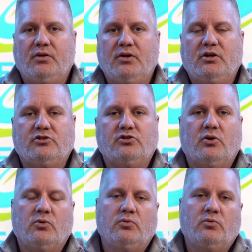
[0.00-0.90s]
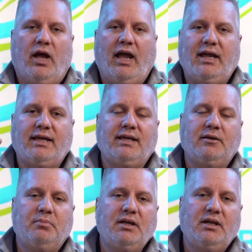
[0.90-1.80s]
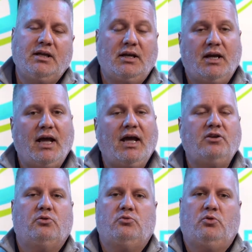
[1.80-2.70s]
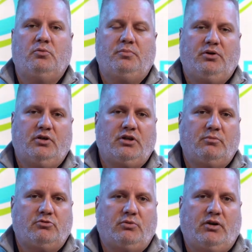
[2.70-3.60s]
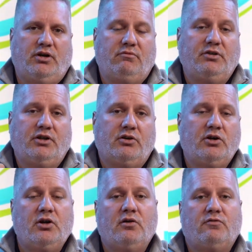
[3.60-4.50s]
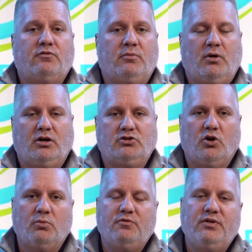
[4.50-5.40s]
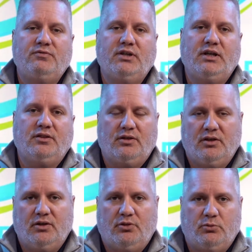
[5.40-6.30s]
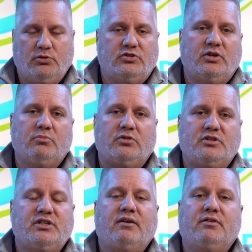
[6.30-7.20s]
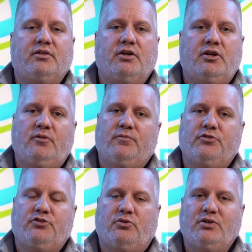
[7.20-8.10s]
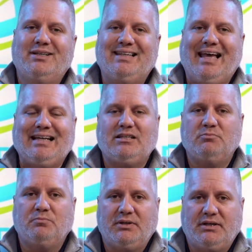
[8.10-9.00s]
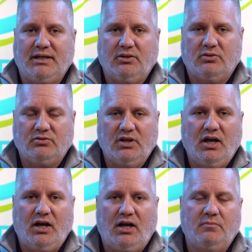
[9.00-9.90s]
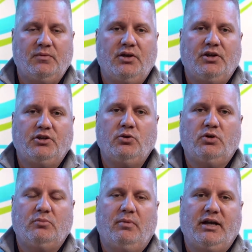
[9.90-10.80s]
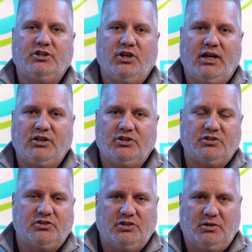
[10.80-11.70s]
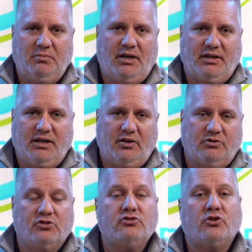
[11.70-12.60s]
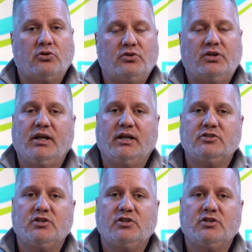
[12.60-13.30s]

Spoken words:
So AEP, Annual Enrollment Period, comes around every year from October 15th through December the 7th. During that particular time, you can make changes in Medicare to certain things.